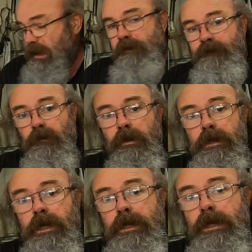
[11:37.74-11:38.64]
maybe
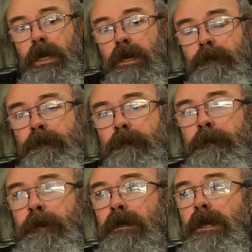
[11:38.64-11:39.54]
find a
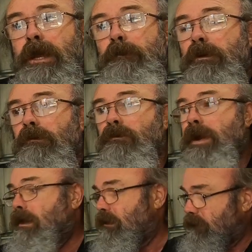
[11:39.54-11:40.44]
later model
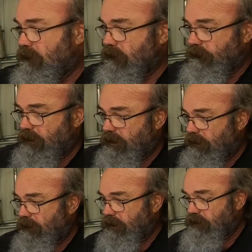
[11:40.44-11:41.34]
wreck
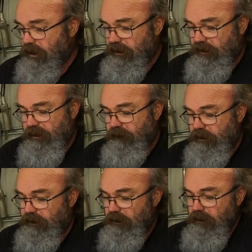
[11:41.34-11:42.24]
in the XJ
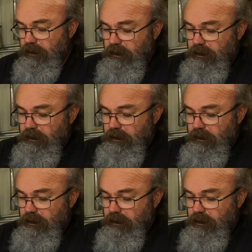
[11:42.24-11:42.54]
series.